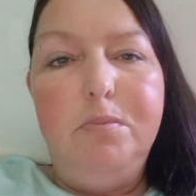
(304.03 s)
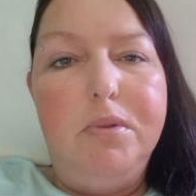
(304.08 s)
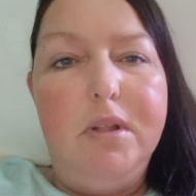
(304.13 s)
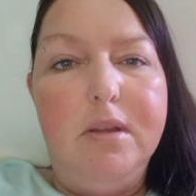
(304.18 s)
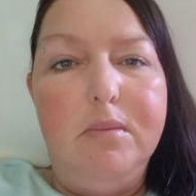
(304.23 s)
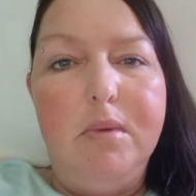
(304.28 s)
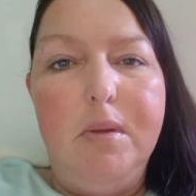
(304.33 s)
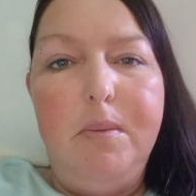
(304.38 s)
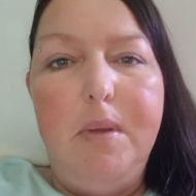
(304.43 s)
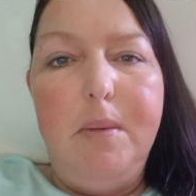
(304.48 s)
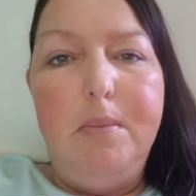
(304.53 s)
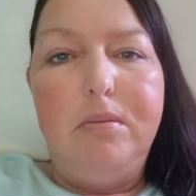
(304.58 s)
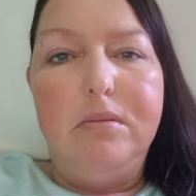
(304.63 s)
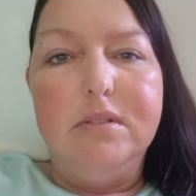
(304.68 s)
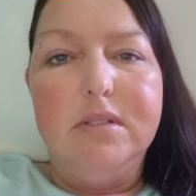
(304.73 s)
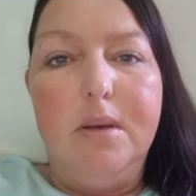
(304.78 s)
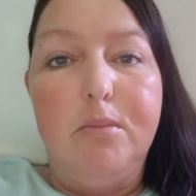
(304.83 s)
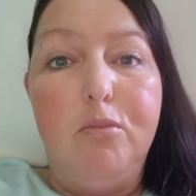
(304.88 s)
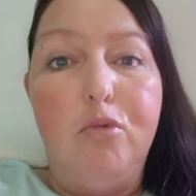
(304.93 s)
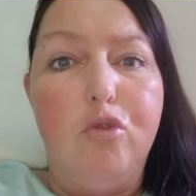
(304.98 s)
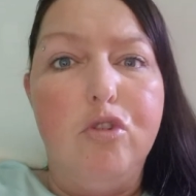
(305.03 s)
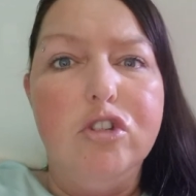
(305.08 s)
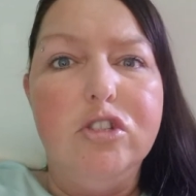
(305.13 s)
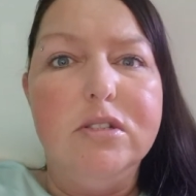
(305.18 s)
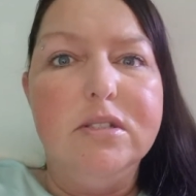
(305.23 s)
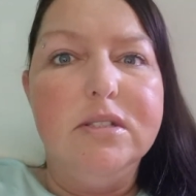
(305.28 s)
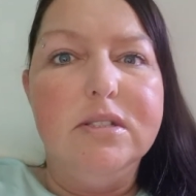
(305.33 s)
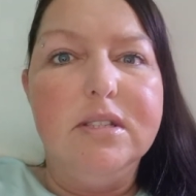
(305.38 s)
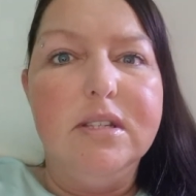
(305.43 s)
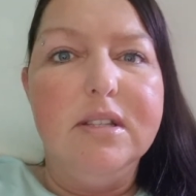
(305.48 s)
just play with people's
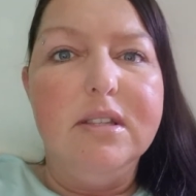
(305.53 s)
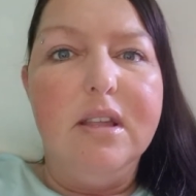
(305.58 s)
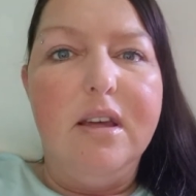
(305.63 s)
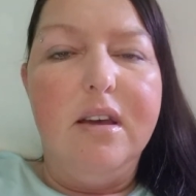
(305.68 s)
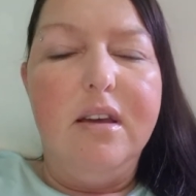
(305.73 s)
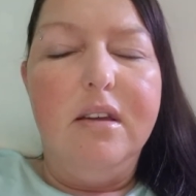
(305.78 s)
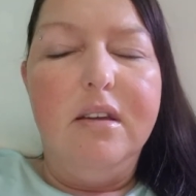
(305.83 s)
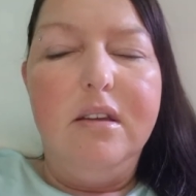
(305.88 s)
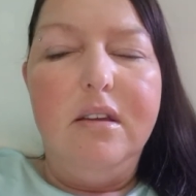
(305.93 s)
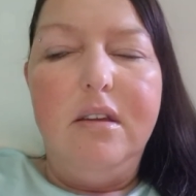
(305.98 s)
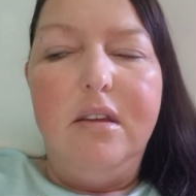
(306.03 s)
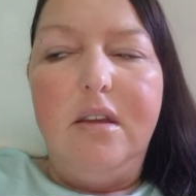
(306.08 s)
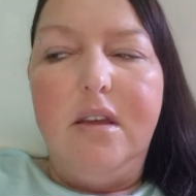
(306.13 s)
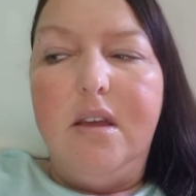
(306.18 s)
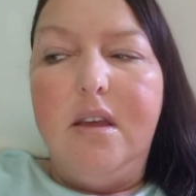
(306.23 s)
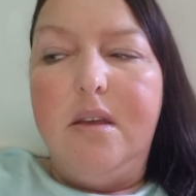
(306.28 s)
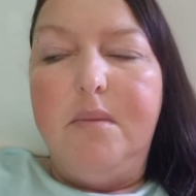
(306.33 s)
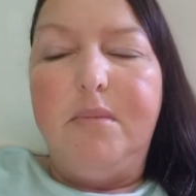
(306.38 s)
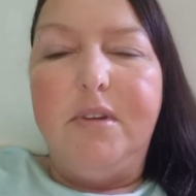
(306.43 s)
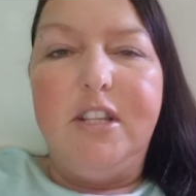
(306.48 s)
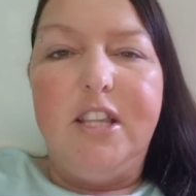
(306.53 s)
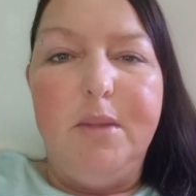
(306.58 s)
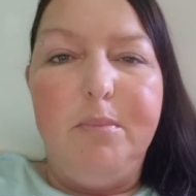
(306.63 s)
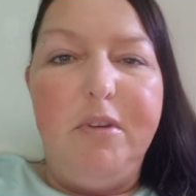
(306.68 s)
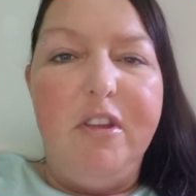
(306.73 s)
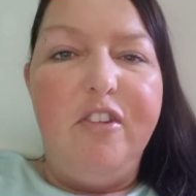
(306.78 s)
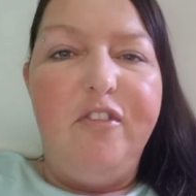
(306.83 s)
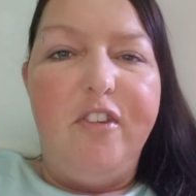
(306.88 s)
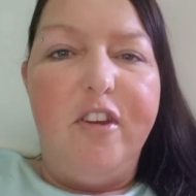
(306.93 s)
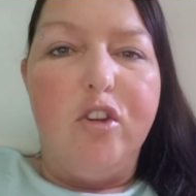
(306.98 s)
emotions like that. But to
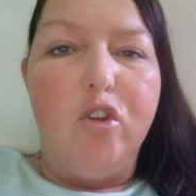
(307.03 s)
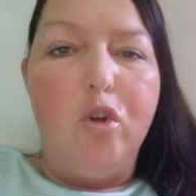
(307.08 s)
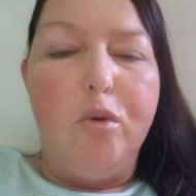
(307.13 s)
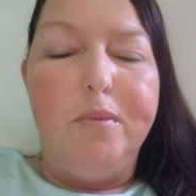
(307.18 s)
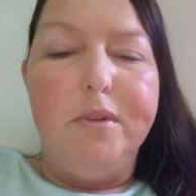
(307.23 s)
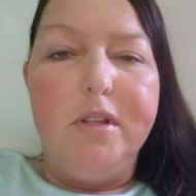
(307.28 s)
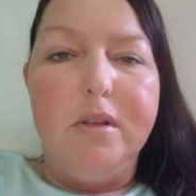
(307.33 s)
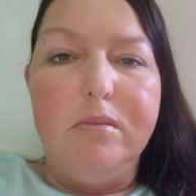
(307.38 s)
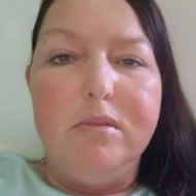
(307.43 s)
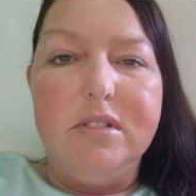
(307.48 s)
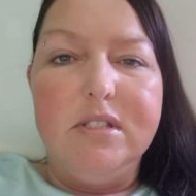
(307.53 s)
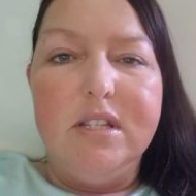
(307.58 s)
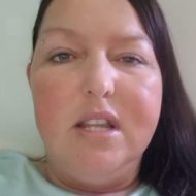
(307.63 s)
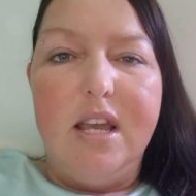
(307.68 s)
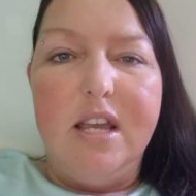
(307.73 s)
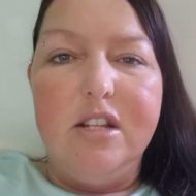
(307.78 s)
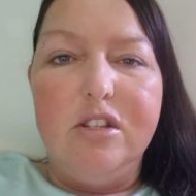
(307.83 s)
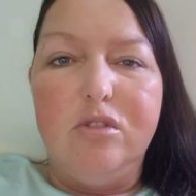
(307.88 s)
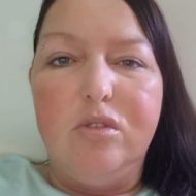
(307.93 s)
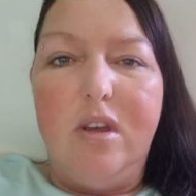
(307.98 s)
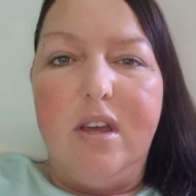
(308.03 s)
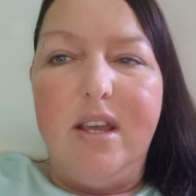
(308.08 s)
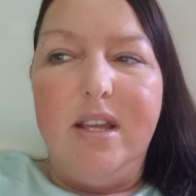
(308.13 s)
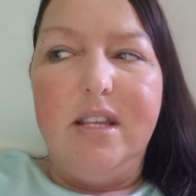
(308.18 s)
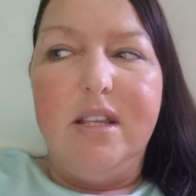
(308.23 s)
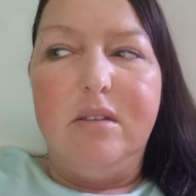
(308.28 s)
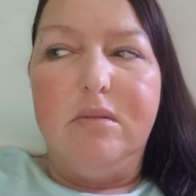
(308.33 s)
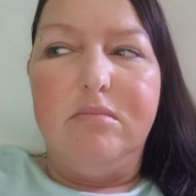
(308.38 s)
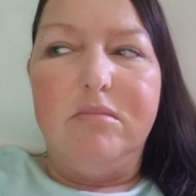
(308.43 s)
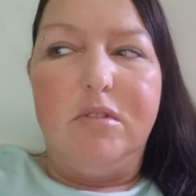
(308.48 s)
be fair, nobody was crying, so I
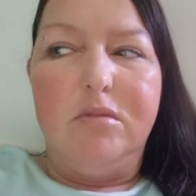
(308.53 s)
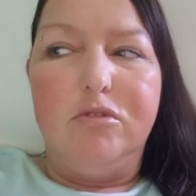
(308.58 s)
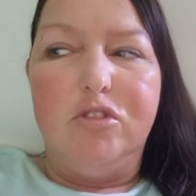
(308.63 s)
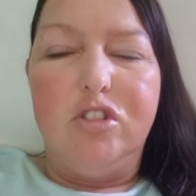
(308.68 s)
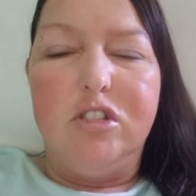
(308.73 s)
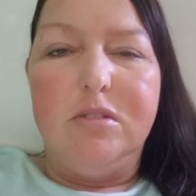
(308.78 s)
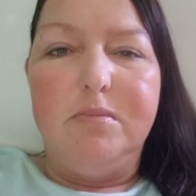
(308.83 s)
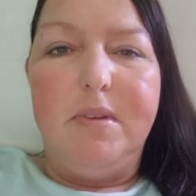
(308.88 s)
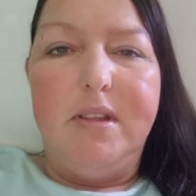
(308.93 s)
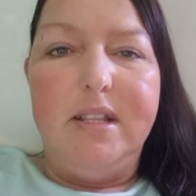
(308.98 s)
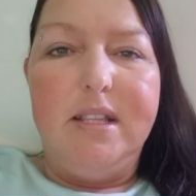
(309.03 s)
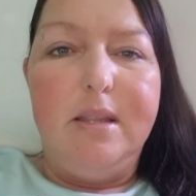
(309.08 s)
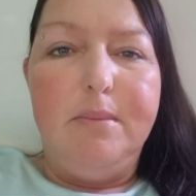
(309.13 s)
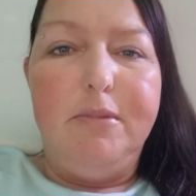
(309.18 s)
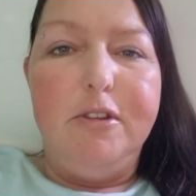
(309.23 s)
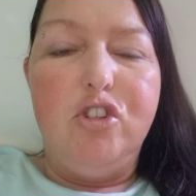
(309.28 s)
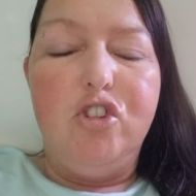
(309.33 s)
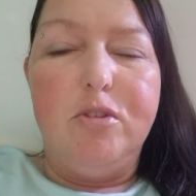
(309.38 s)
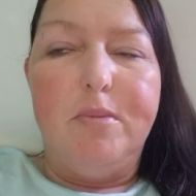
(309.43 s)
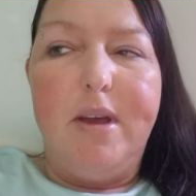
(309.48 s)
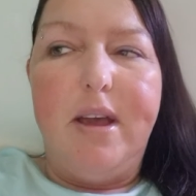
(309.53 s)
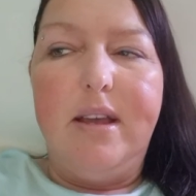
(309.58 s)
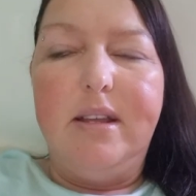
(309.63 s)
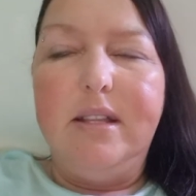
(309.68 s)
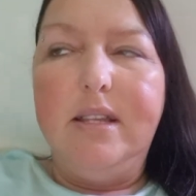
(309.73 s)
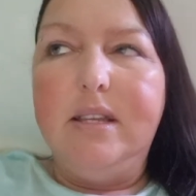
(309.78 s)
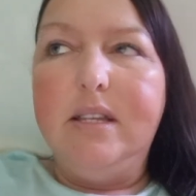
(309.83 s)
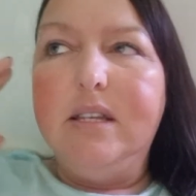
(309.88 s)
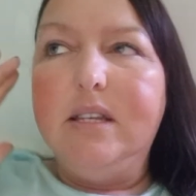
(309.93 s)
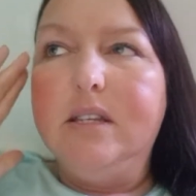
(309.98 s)
think it was just meant to be
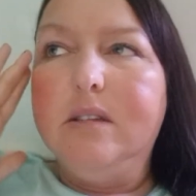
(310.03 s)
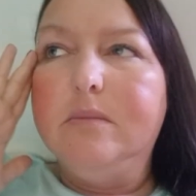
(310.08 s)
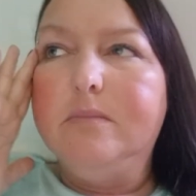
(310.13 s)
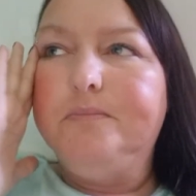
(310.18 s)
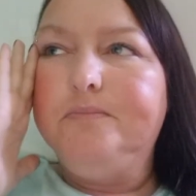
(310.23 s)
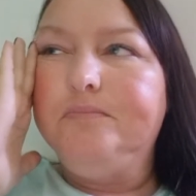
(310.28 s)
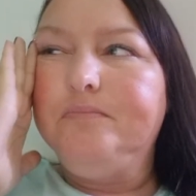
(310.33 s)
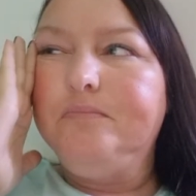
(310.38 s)
dramatic.